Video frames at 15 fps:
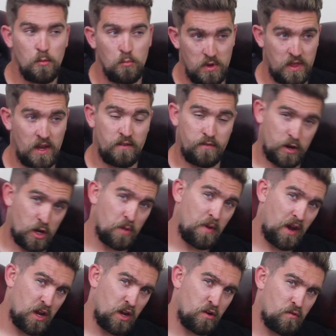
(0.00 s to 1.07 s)
But then if I go
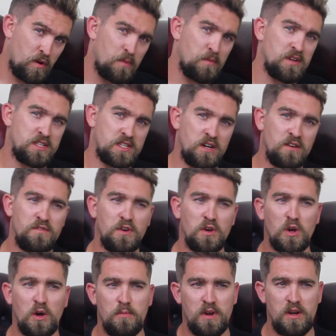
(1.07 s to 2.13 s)
back and correct myself, your
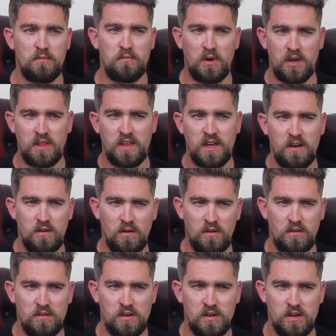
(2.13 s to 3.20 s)
comment might then not.
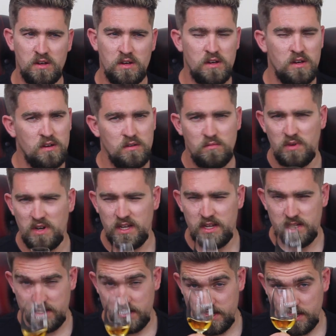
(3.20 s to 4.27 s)
Well,
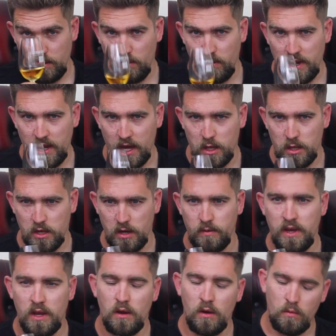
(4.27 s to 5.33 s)
let's see what we get, shall
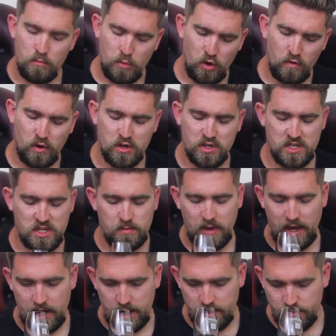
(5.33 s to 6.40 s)
we? Move on to the
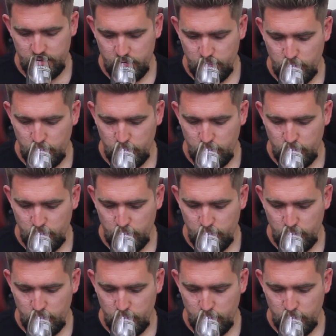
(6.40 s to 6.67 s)
palate.